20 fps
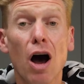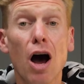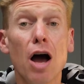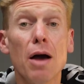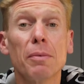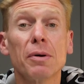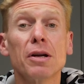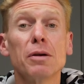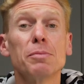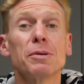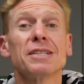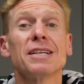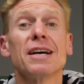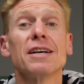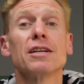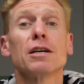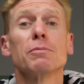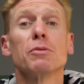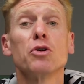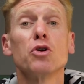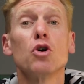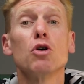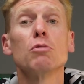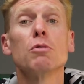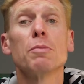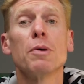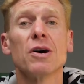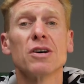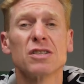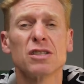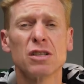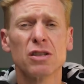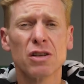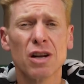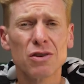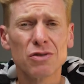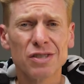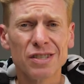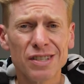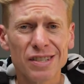I'm going to pretend I'm a normal person who
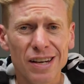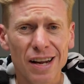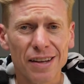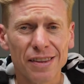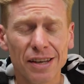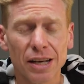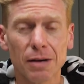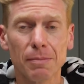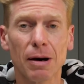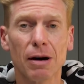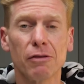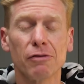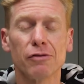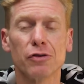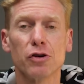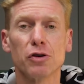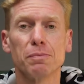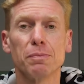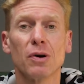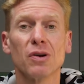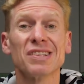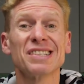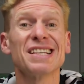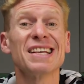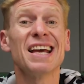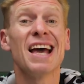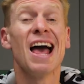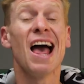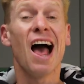knows nothing about food policy.